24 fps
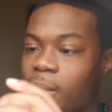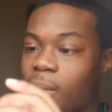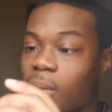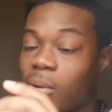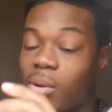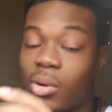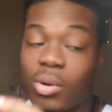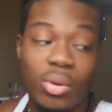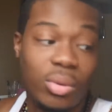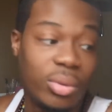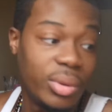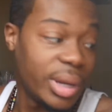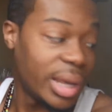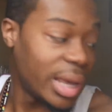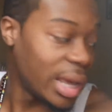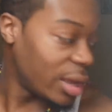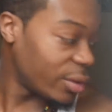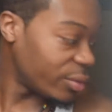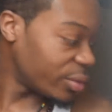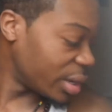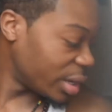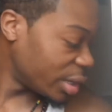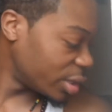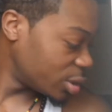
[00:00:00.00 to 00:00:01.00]
Oh, they
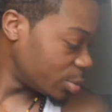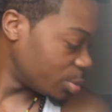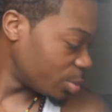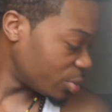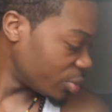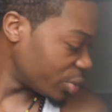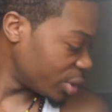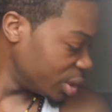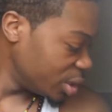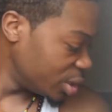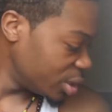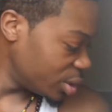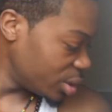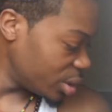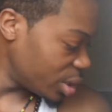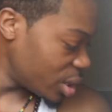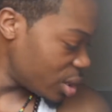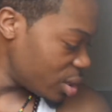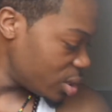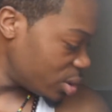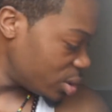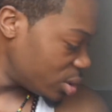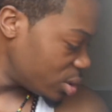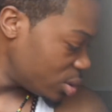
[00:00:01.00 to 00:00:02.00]
have expiration
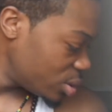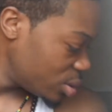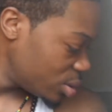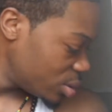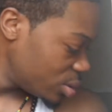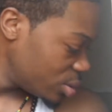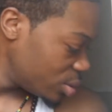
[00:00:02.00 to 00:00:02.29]
dates?